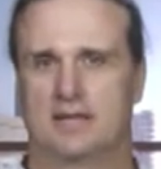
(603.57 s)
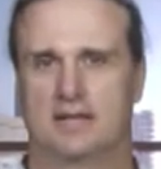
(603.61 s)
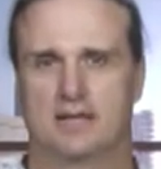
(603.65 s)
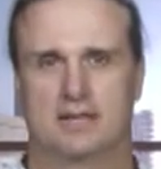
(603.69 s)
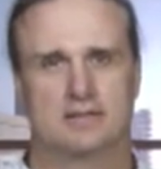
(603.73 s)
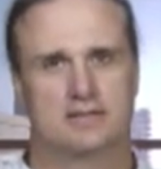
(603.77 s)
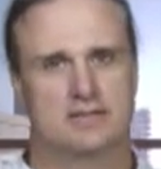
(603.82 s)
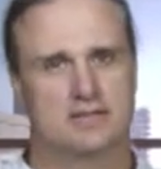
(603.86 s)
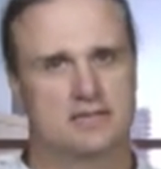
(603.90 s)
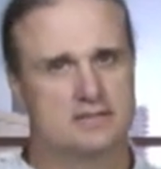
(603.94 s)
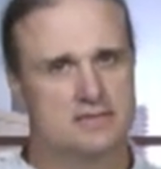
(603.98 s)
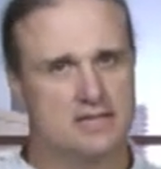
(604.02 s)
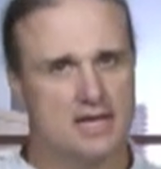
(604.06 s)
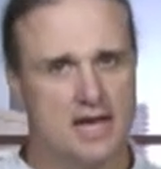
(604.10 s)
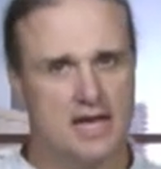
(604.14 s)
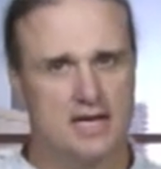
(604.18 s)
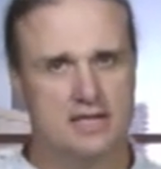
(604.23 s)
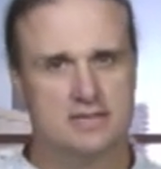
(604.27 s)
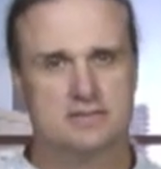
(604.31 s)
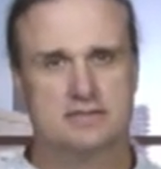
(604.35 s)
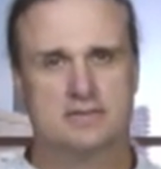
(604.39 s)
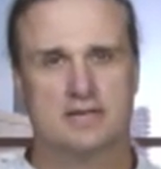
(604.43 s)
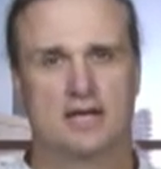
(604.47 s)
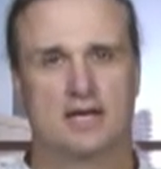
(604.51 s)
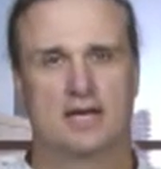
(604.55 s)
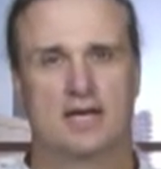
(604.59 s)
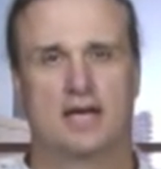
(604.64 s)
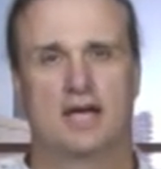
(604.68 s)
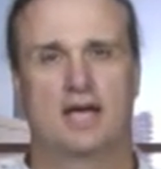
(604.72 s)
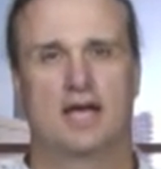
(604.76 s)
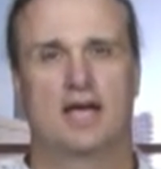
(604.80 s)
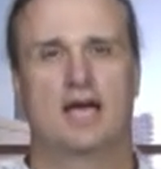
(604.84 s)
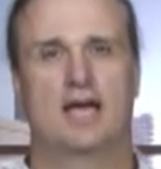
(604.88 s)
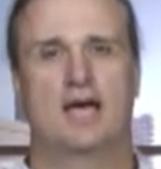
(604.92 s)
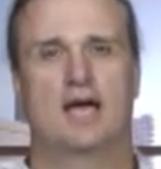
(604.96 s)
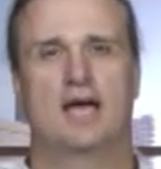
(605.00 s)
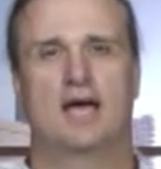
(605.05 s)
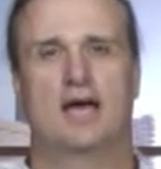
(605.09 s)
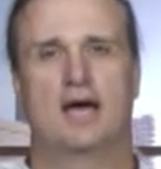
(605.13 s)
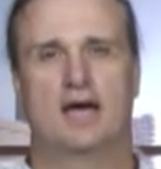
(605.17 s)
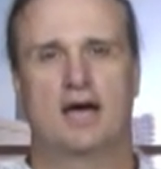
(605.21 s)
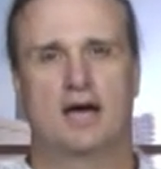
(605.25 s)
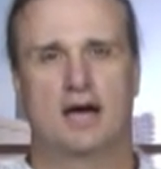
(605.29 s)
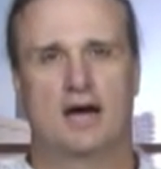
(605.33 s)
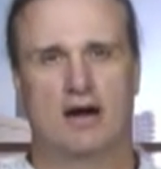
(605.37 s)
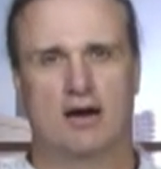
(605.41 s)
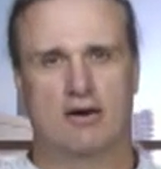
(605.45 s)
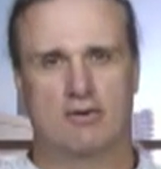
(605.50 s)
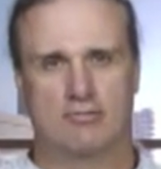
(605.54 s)
These guys
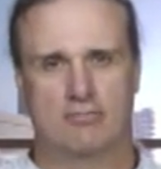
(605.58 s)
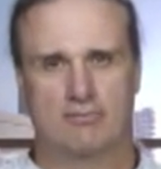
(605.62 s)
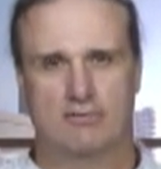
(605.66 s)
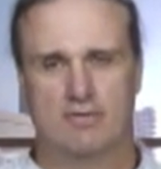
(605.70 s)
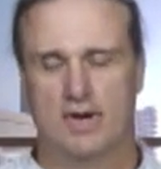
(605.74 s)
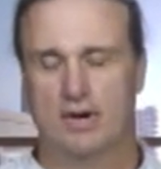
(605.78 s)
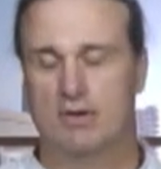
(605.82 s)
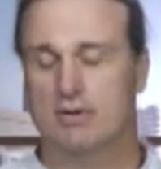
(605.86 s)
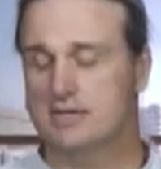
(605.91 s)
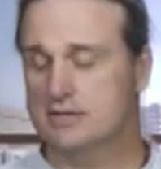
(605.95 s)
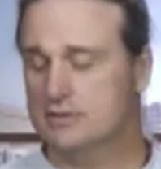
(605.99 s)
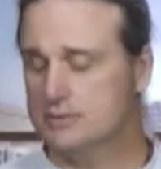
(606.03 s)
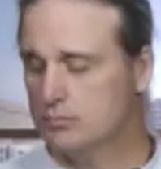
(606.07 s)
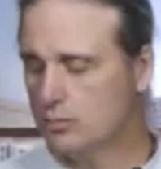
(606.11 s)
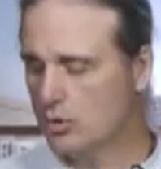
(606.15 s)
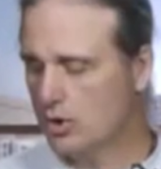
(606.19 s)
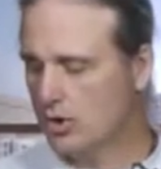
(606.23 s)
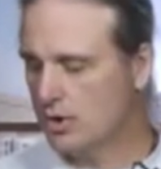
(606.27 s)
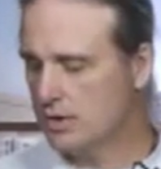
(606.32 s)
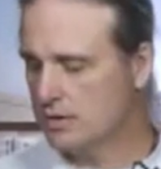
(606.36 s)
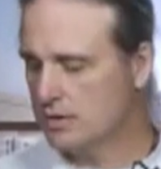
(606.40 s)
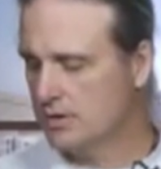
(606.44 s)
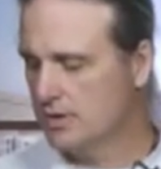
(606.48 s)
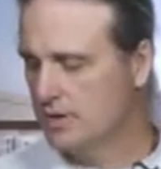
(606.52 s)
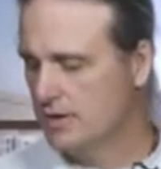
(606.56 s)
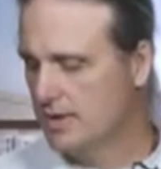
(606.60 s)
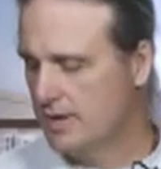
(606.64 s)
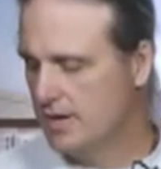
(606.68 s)
are very smart,